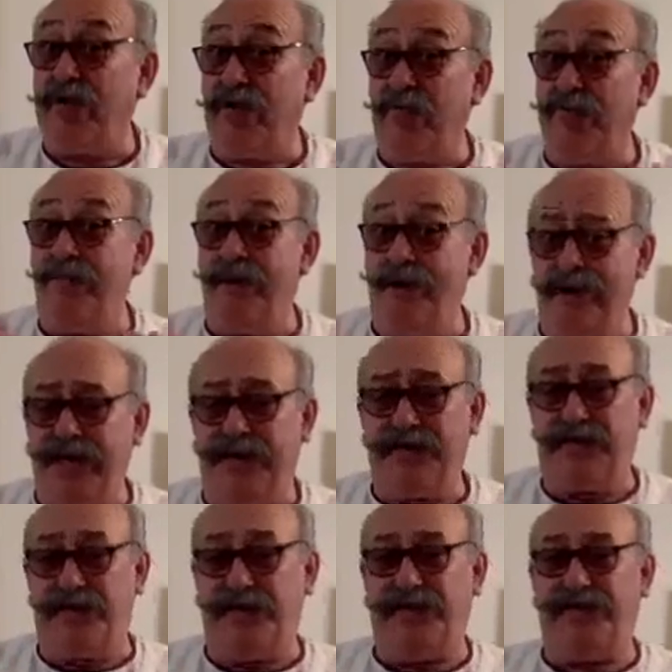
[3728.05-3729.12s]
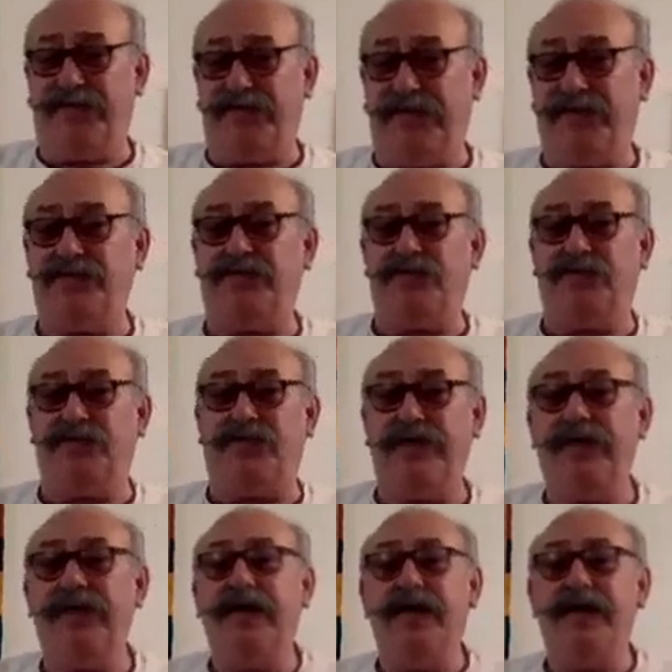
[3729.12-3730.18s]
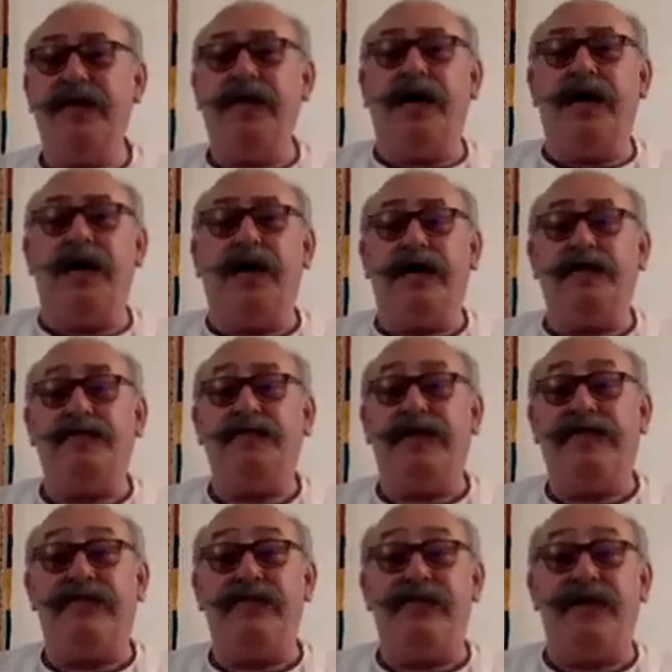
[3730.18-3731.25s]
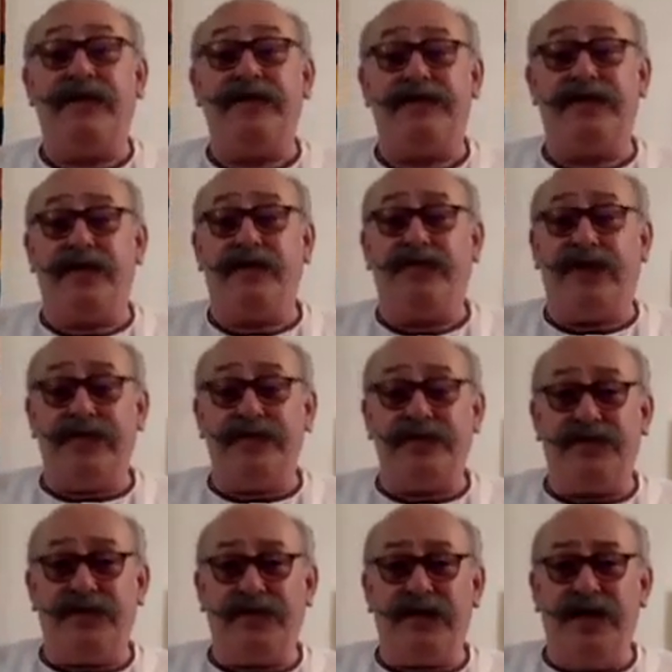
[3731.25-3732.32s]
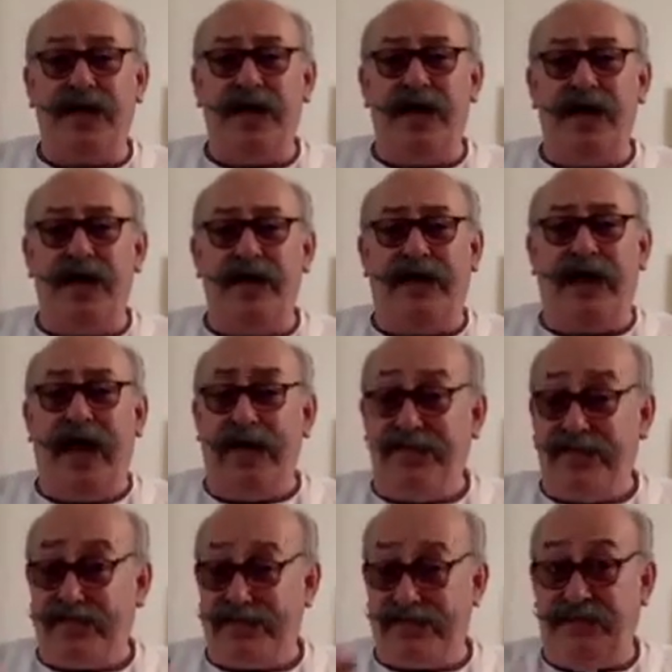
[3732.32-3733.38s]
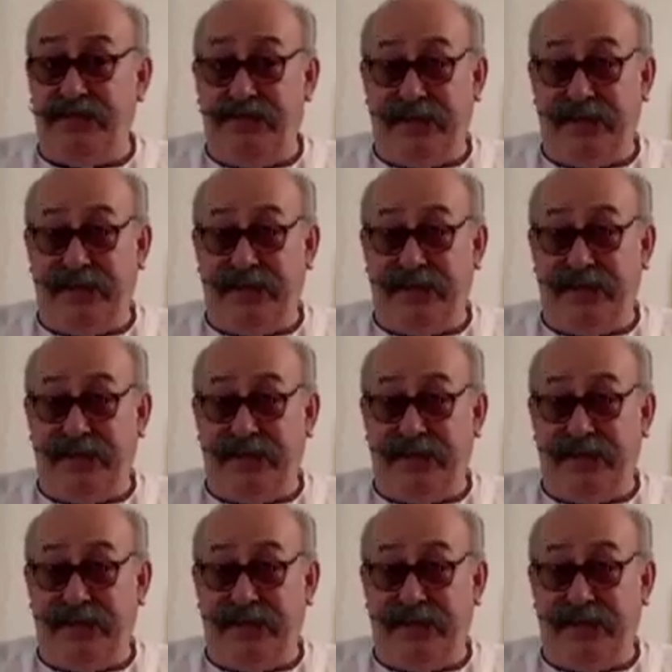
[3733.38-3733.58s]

But my specific story, I'll speak for myself, is that I had this deep